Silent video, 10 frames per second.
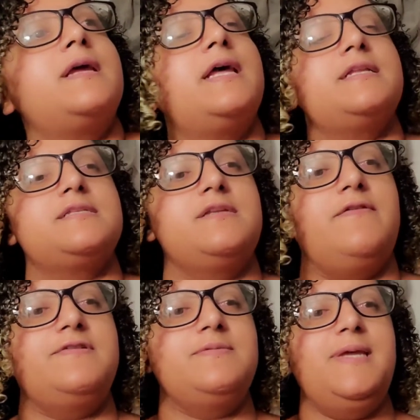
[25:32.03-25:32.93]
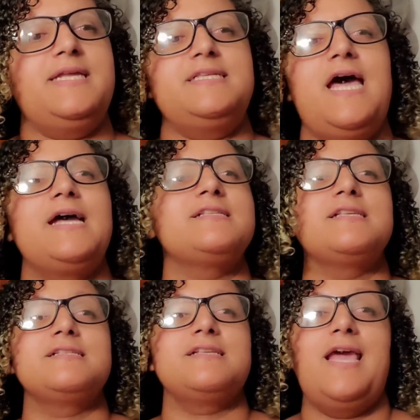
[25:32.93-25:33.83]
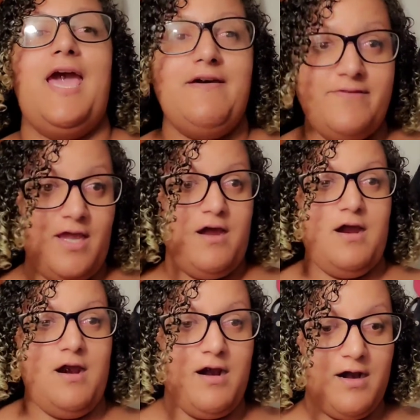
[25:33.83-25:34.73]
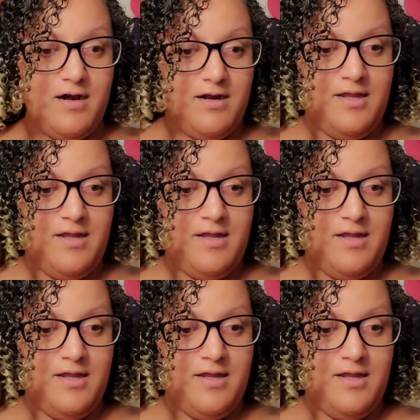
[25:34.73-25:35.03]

get stuff to make Texas caviar.